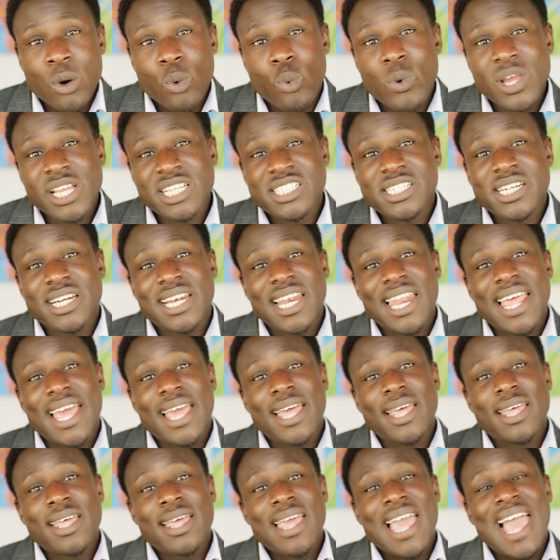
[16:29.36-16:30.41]
We should
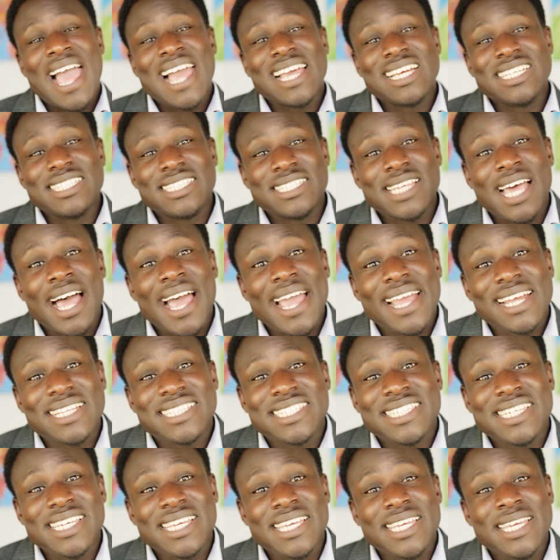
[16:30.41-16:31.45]
let
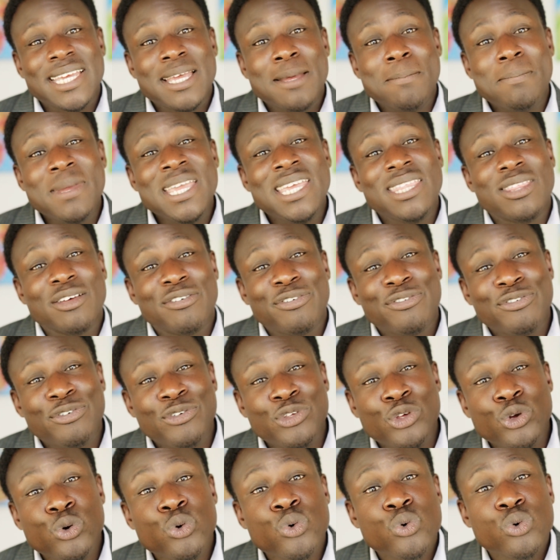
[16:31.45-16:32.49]
anxiety be the
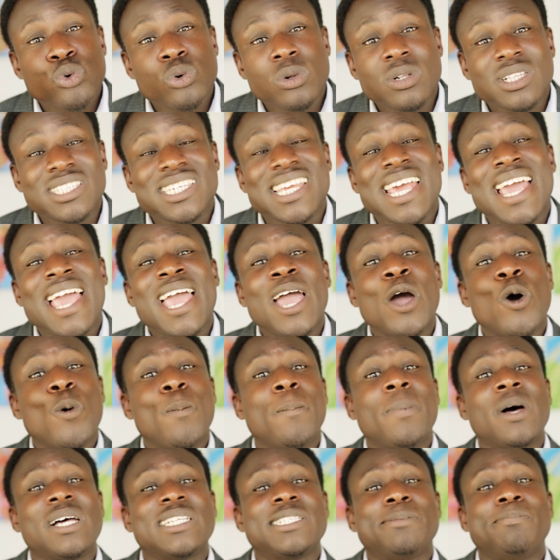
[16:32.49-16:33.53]
fuel to
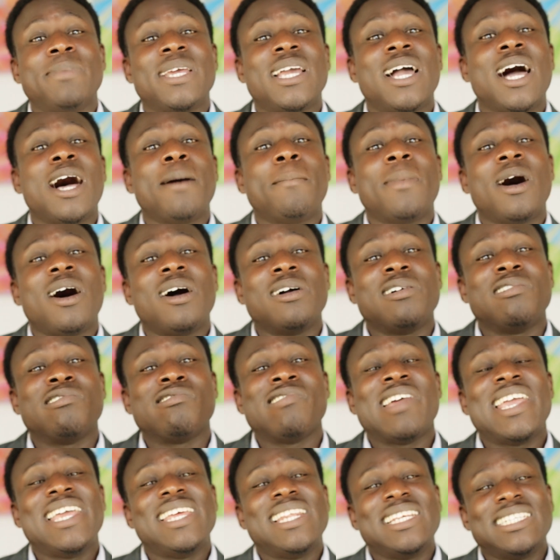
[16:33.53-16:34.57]
help us become our
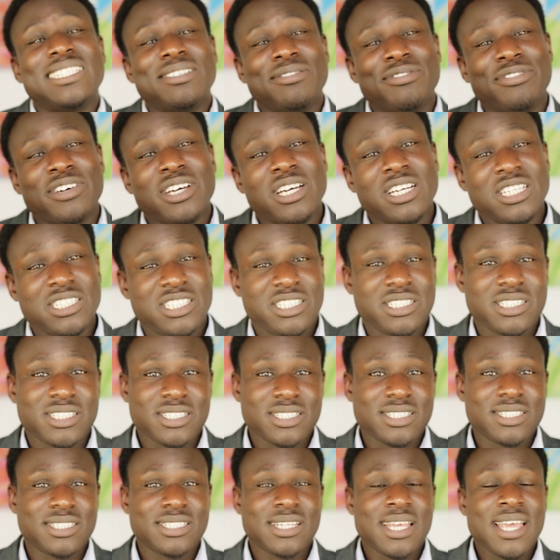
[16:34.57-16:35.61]
greatest
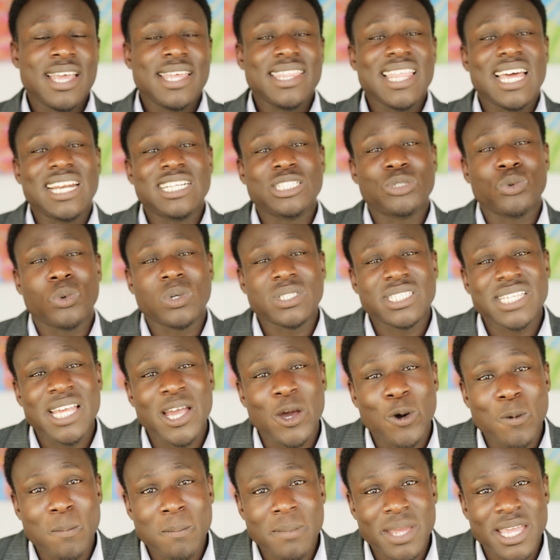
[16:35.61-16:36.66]
versions. That is what's
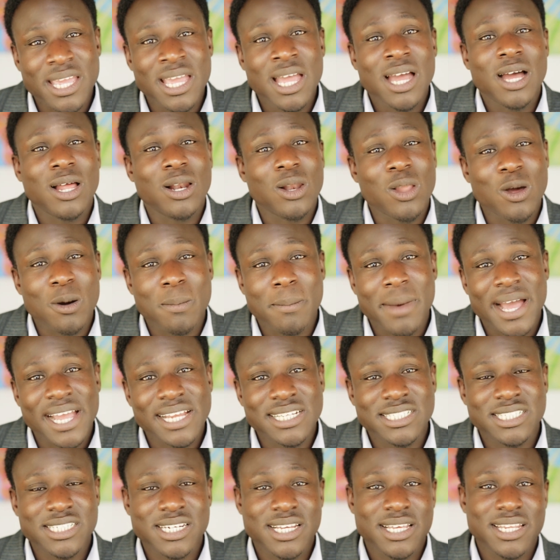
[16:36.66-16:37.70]
helped me along
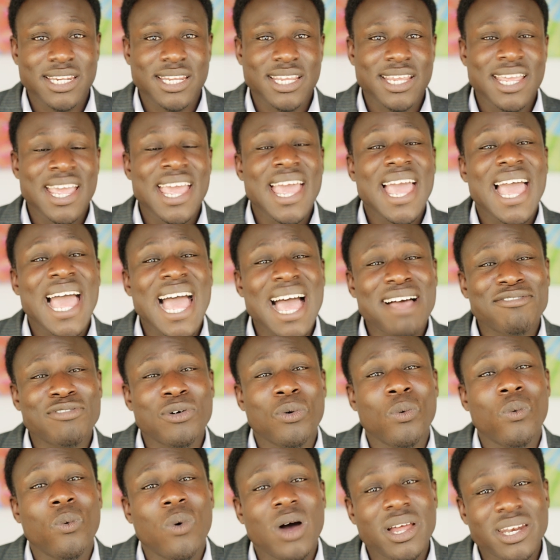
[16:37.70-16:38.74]
my journey. Have
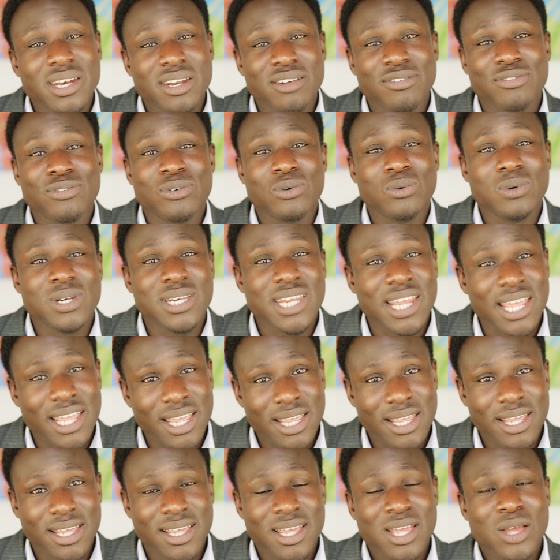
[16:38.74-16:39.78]
a wonderful
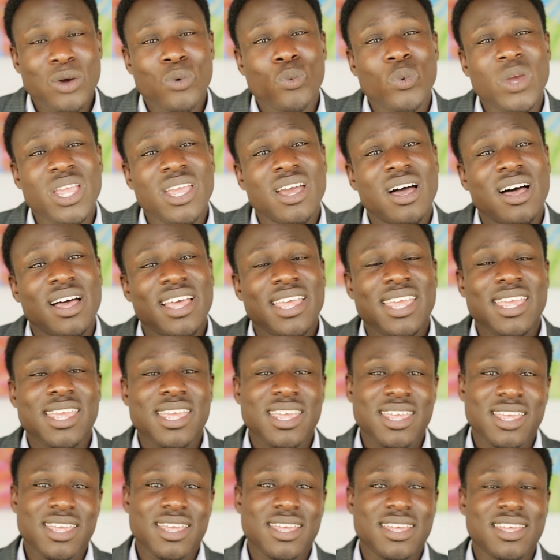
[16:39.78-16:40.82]
day. We are
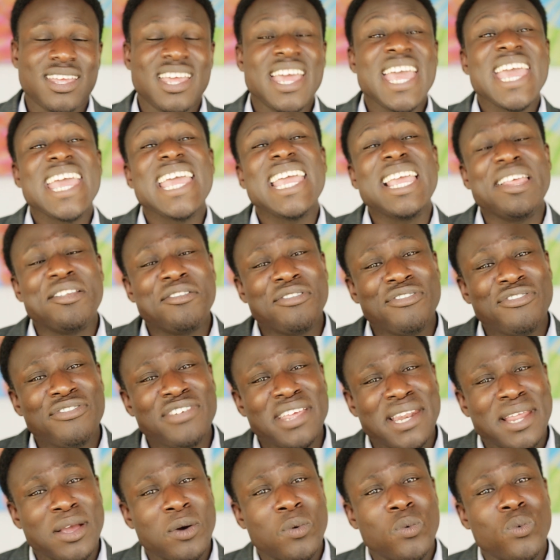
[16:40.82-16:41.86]
here,
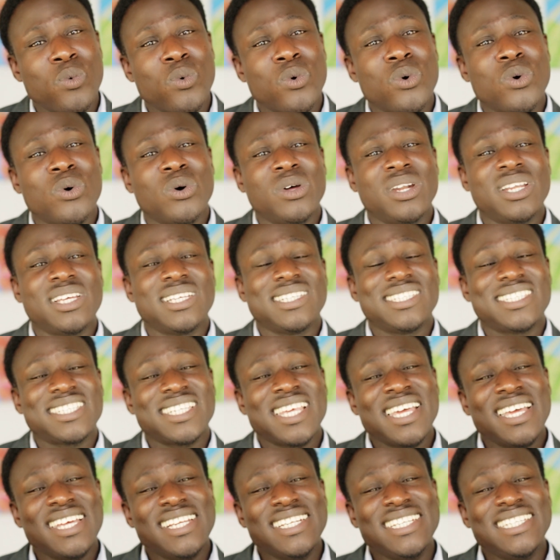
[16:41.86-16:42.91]
infinite
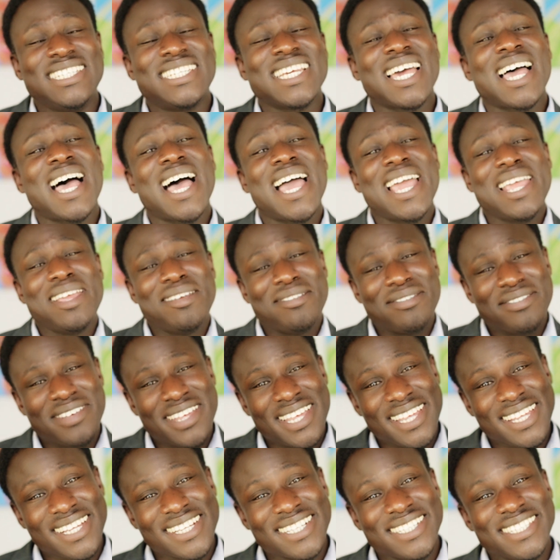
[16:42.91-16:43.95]
waters,
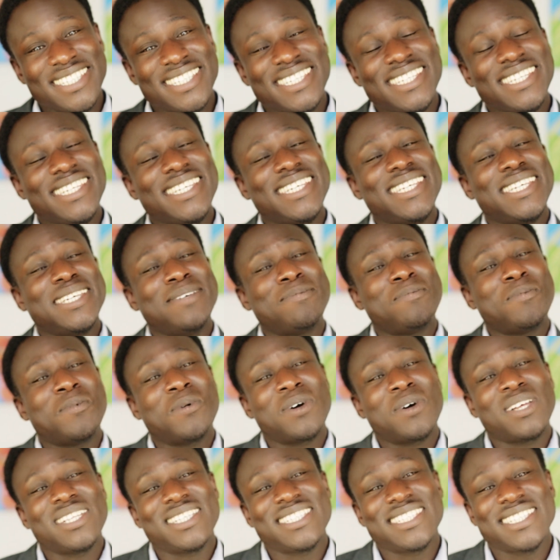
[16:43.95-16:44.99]
diving deep.
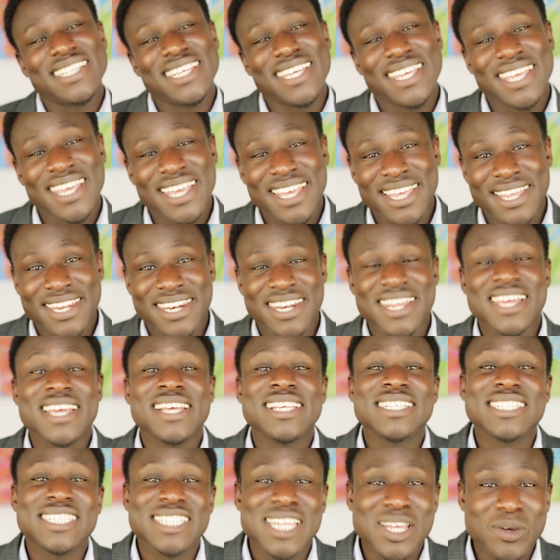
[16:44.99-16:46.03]
Once again,
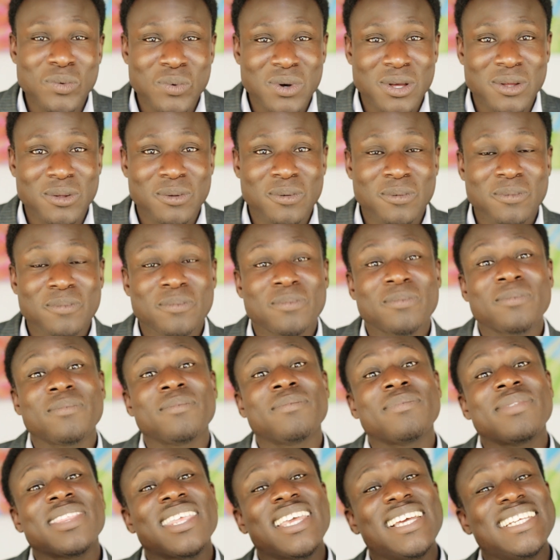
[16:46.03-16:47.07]
stay well,
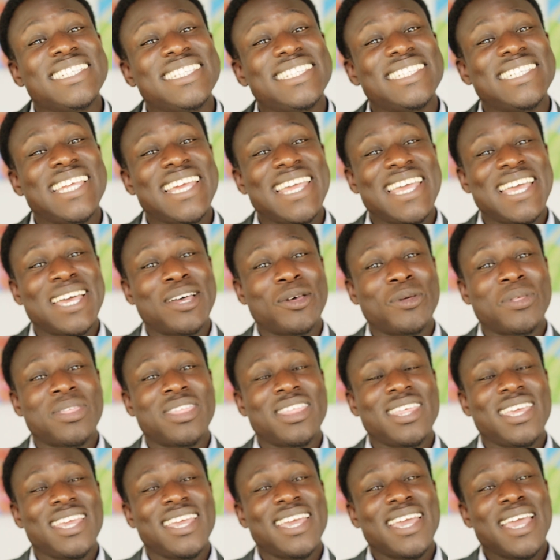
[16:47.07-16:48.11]
stay
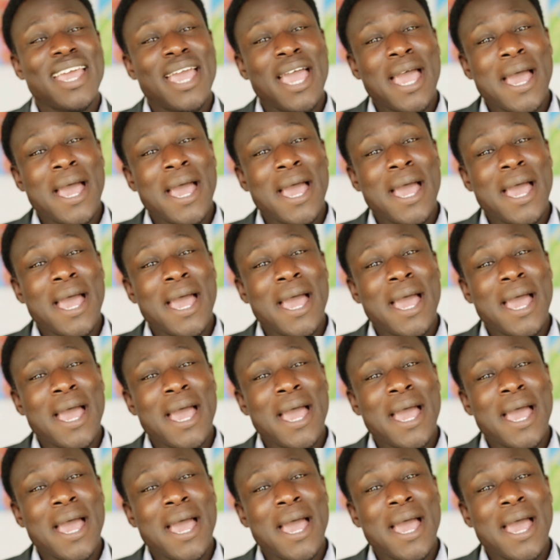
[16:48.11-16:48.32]
healthy.